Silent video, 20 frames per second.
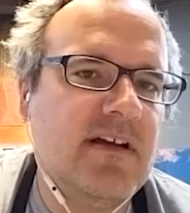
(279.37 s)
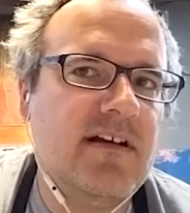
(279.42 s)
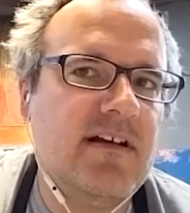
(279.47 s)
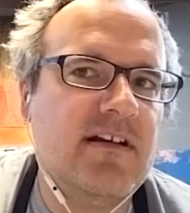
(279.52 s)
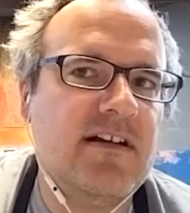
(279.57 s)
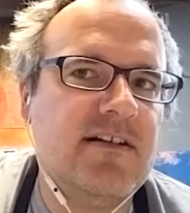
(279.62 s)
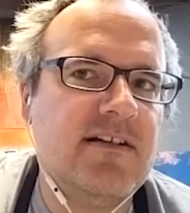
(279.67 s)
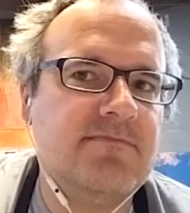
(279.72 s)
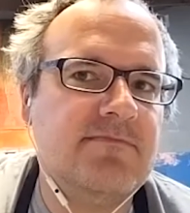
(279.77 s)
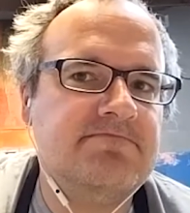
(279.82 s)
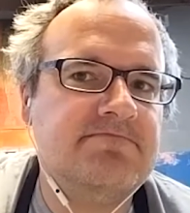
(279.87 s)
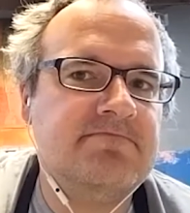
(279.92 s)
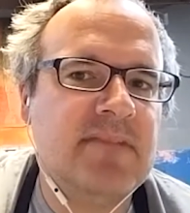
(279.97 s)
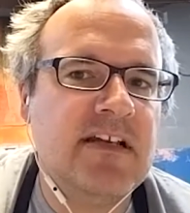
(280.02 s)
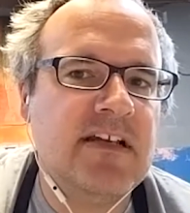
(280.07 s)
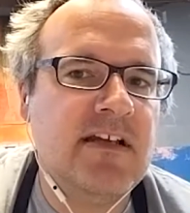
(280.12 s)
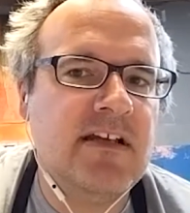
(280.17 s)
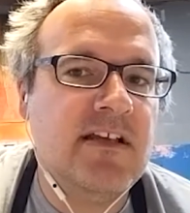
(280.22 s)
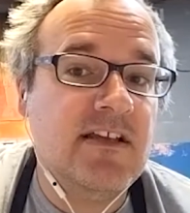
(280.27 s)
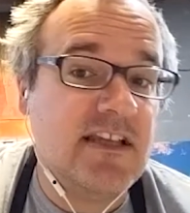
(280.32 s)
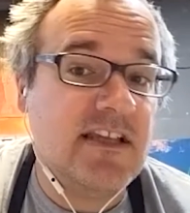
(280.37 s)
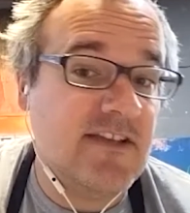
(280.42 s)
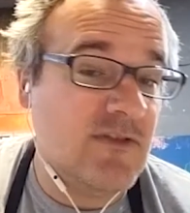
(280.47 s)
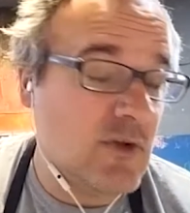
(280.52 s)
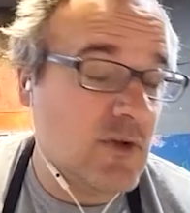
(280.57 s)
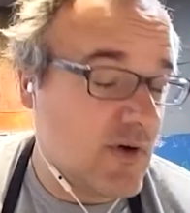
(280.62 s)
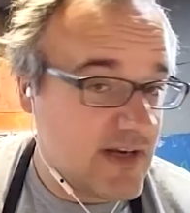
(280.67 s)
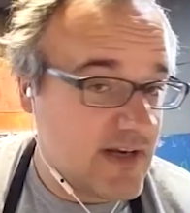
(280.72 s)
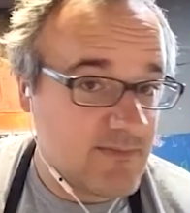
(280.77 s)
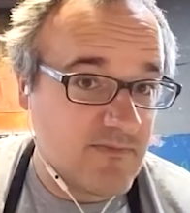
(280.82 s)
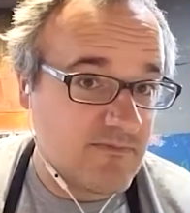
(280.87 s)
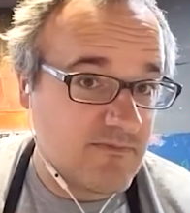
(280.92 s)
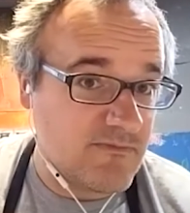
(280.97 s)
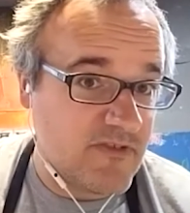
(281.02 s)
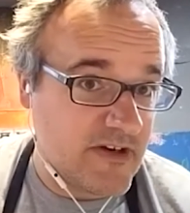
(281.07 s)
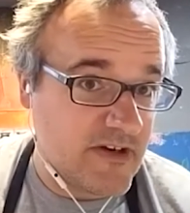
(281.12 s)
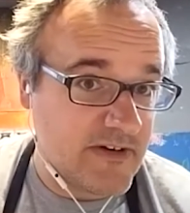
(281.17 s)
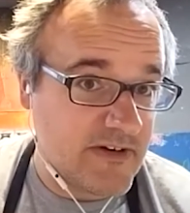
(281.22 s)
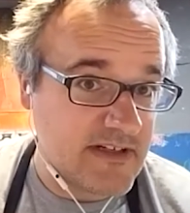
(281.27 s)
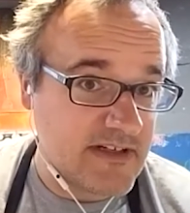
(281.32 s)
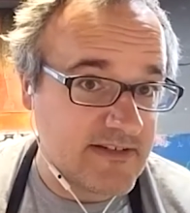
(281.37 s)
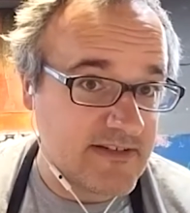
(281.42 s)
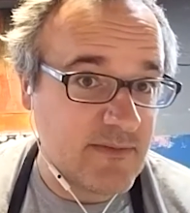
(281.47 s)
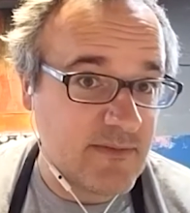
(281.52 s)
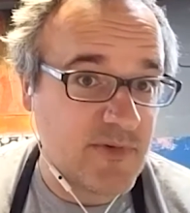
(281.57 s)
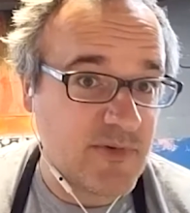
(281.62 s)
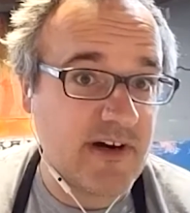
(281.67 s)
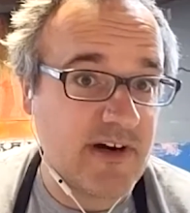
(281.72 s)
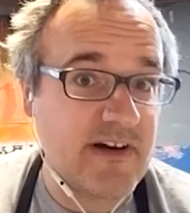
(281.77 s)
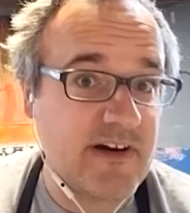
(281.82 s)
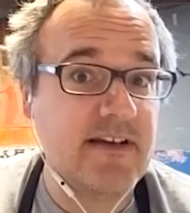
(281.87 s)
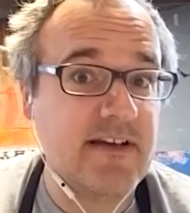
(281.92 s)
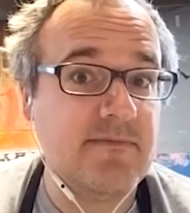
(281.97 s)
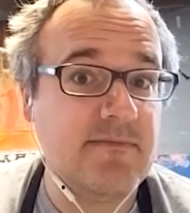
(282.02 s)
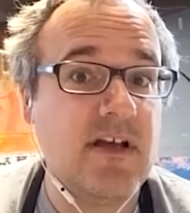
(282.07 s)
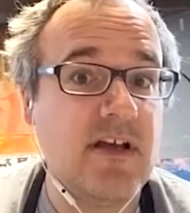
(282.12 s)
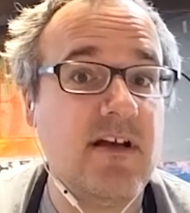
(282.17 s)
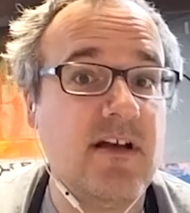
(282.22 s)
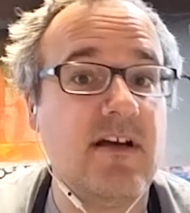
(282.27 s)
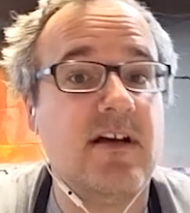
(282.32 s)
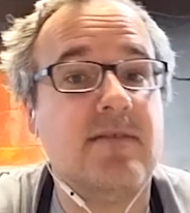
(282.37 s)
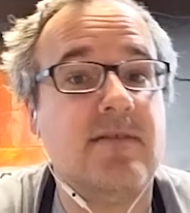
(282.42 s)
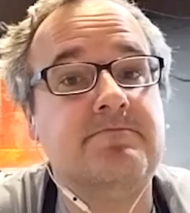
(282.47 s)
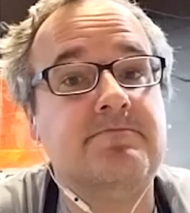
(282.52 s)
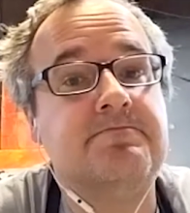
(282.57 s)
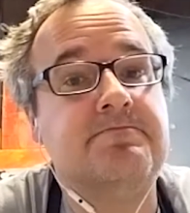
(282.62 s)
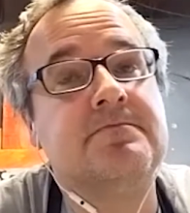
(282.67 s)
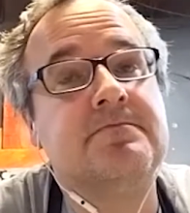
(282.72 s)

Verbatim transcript: Um, even though I'm very contemporary. Um,